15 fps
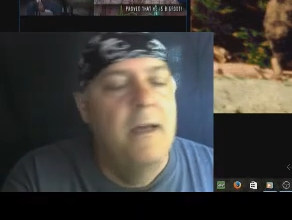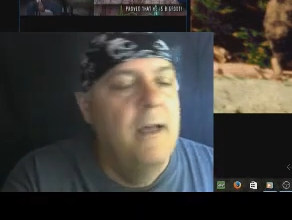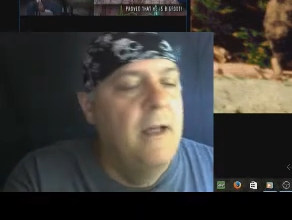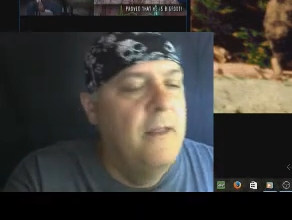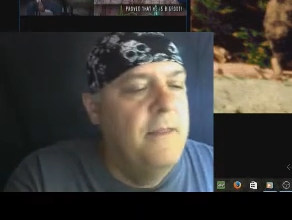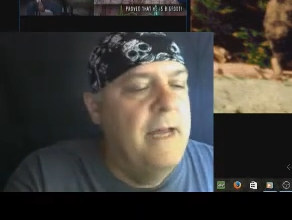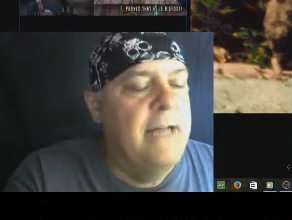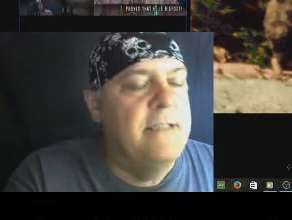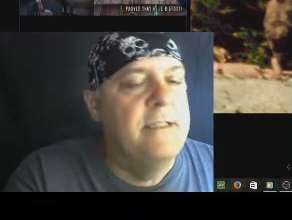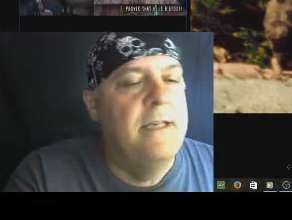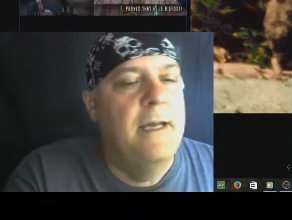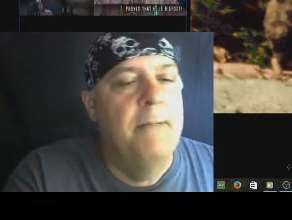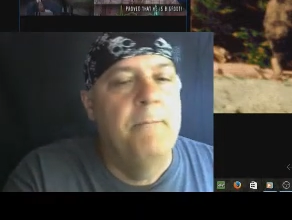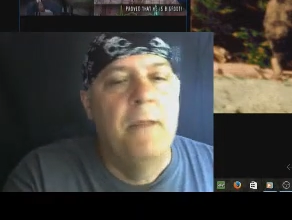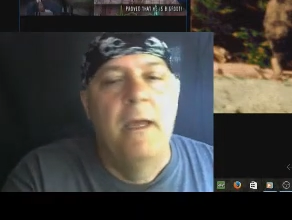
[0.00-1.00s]
that's
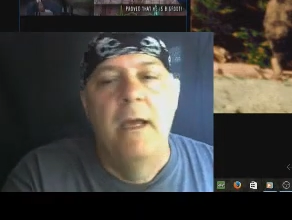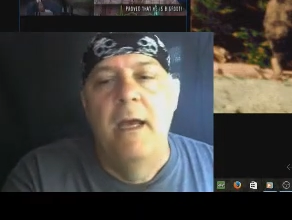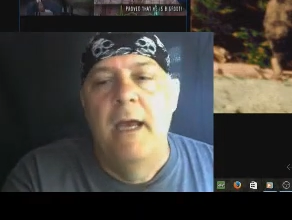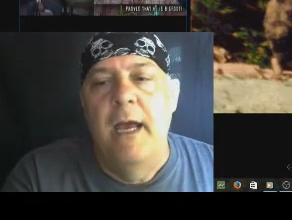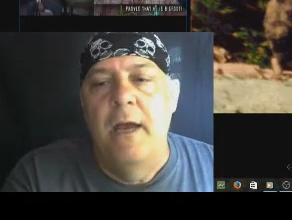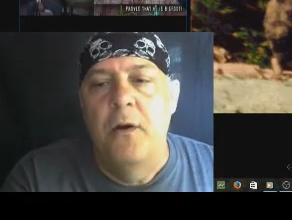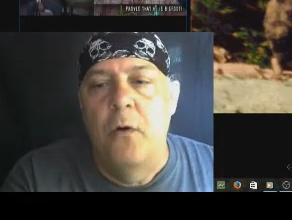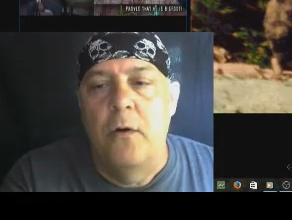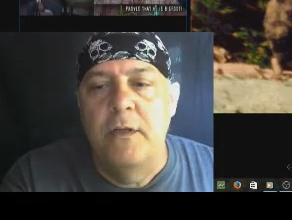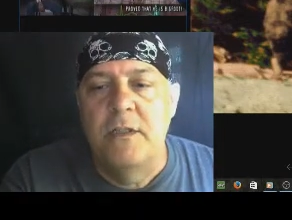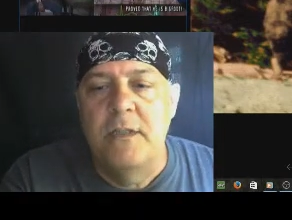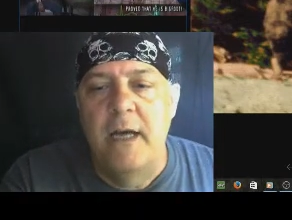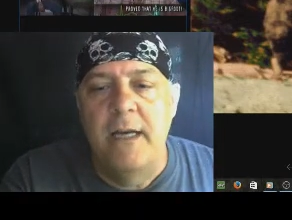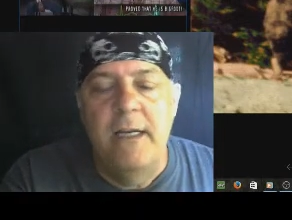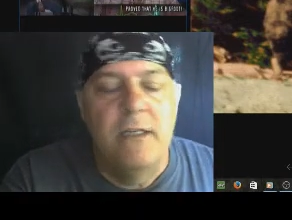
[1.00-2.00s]
it, and they're only
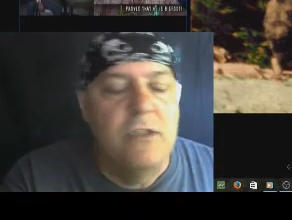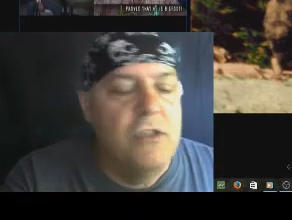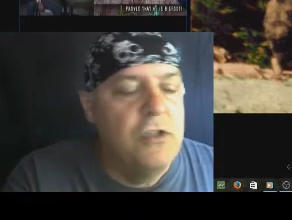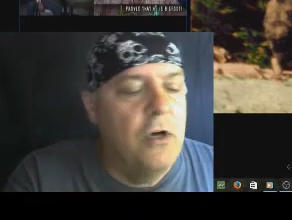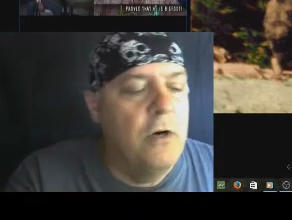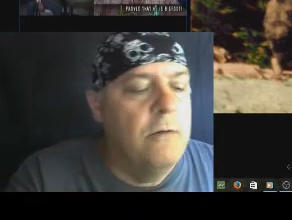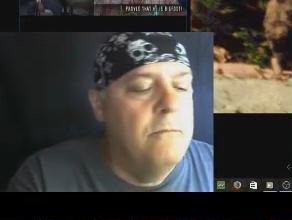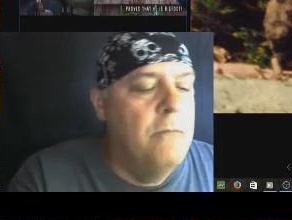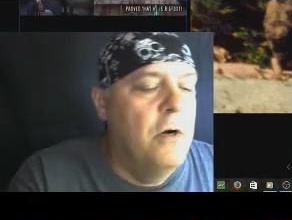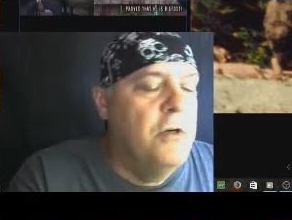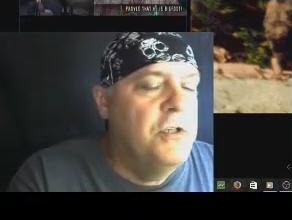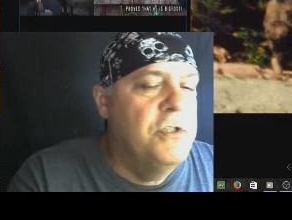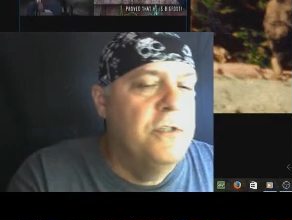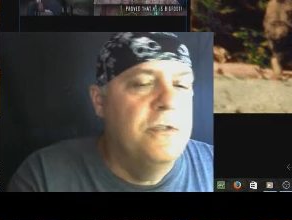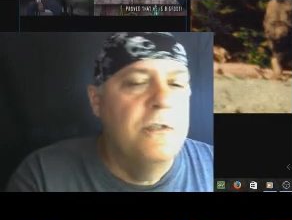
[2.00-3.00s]
studying certain
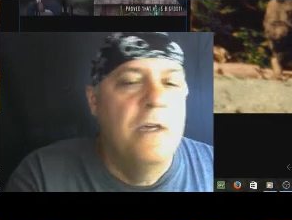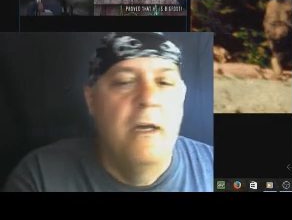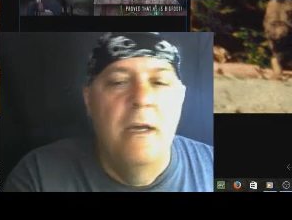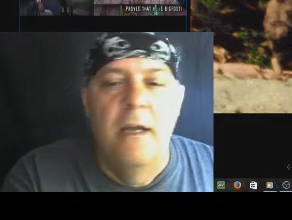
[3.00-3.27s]
motions.